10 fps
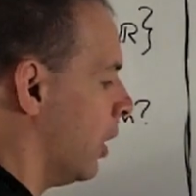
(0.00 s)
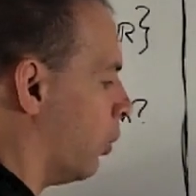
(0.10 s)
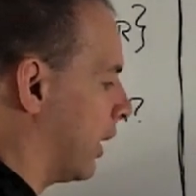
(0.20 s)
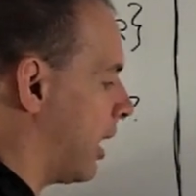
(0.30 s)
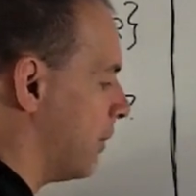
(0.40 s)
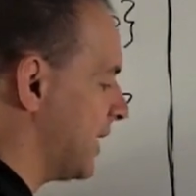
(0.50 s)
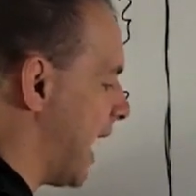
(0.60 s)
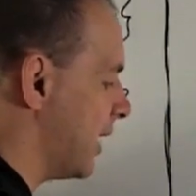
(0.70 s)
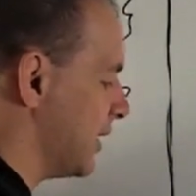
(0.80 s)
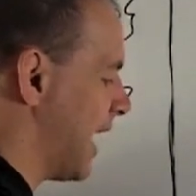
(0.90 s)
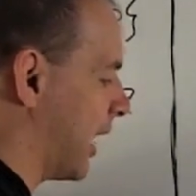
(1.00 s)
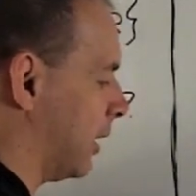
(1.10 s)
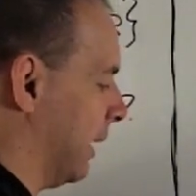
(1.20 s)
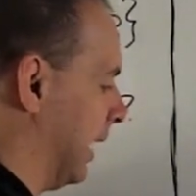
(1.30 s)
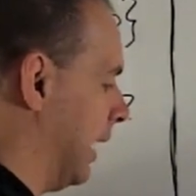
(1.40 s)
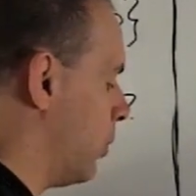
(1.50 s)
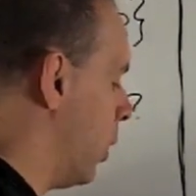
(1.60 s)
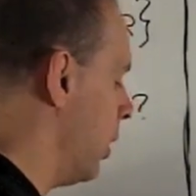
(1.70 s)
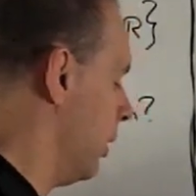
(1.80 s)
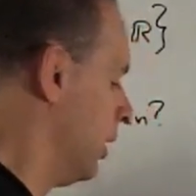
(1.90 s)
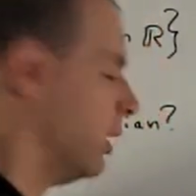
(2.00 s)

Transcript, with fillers: what comes out is not going to be equal,